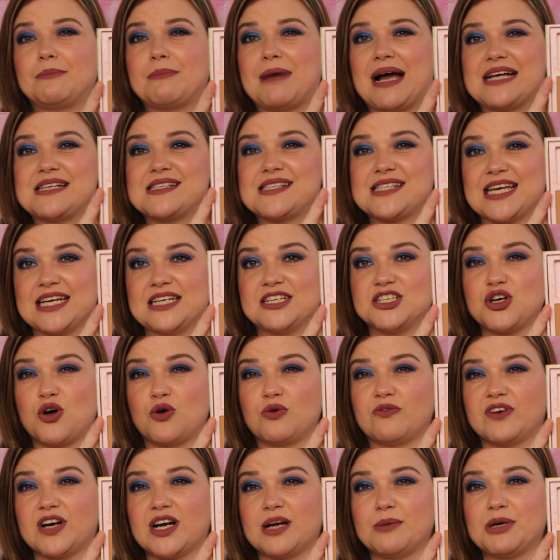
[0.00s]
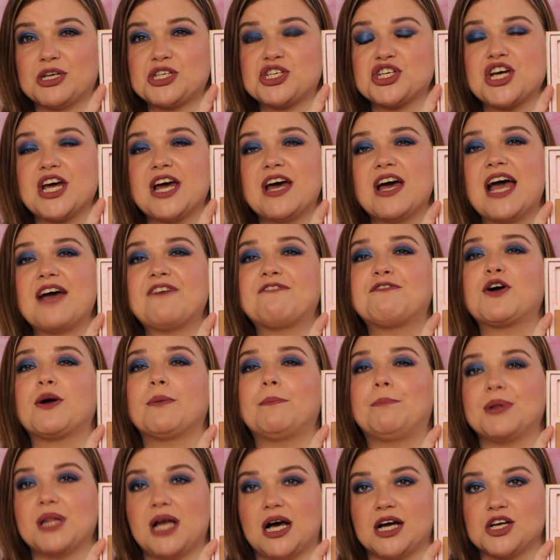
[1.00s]
my skin tone very much for a
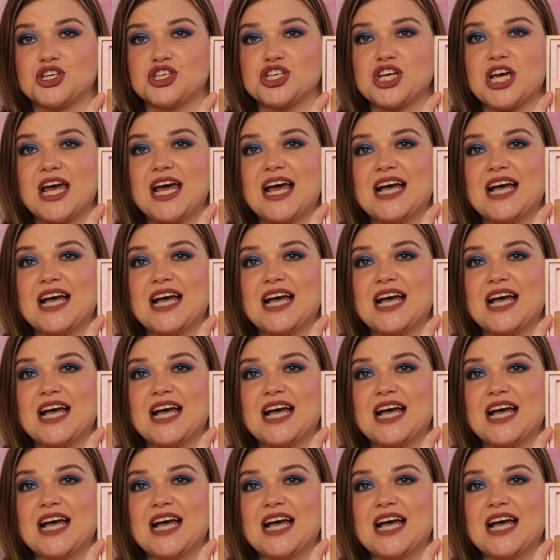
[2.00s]
blush.